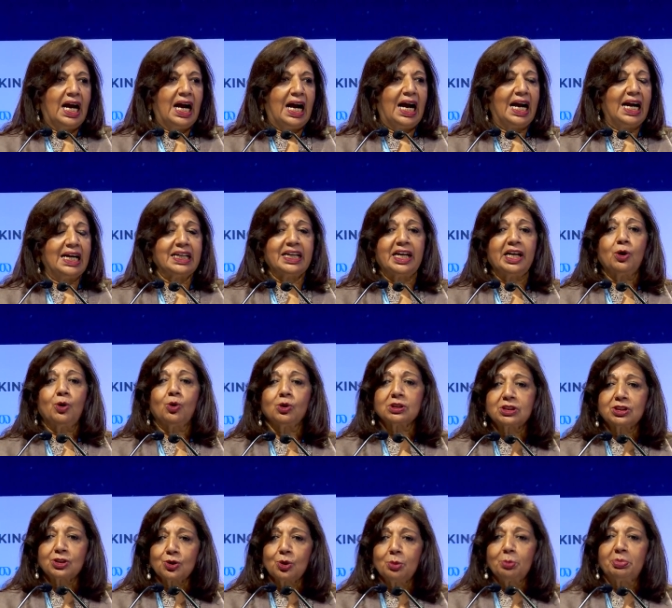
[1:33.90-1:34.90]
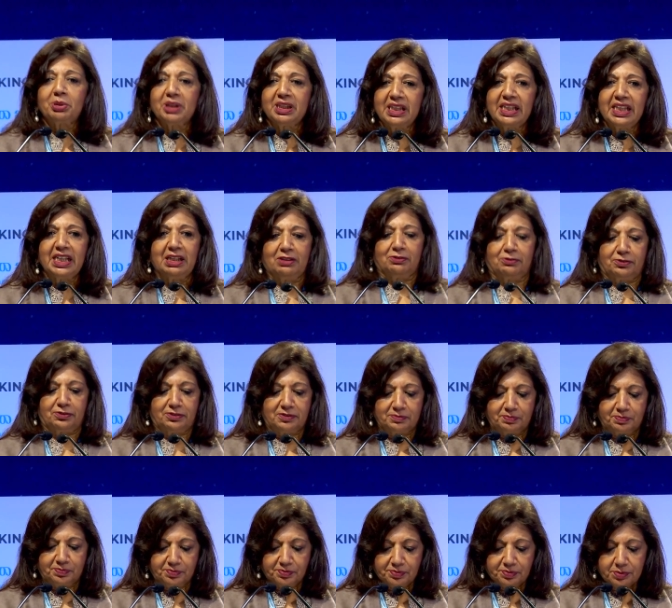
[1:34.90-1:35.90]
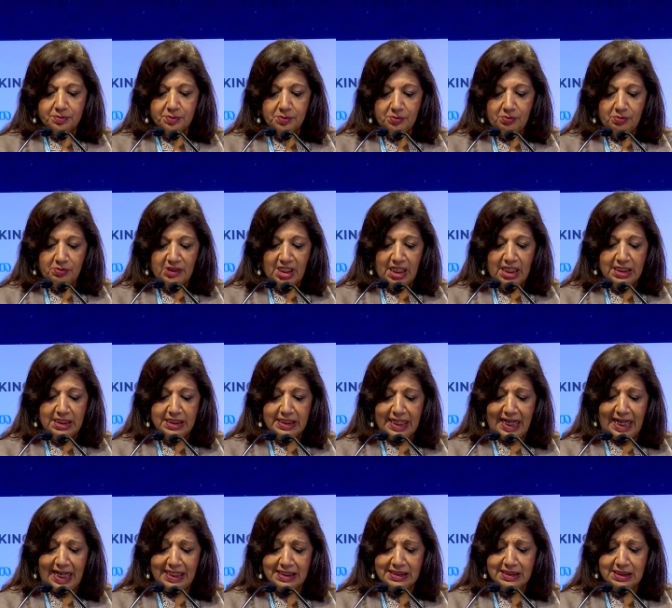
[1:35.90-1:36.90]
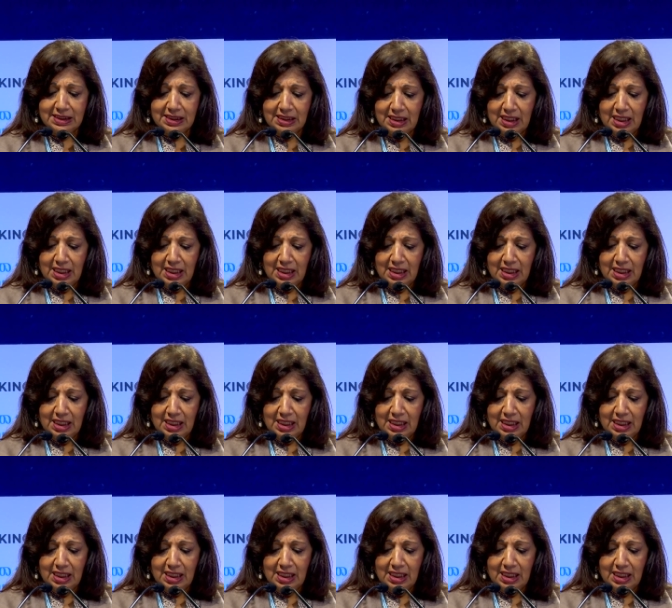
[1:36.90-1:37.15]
And I also believe that